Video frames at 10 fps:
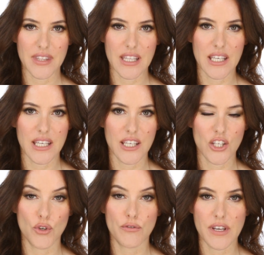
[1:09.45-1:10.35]

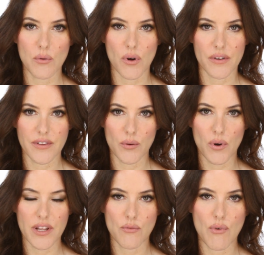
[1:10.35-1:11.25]
UV one, the
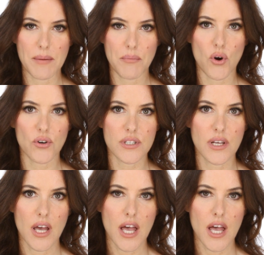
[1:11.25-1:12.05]
one in the red pot.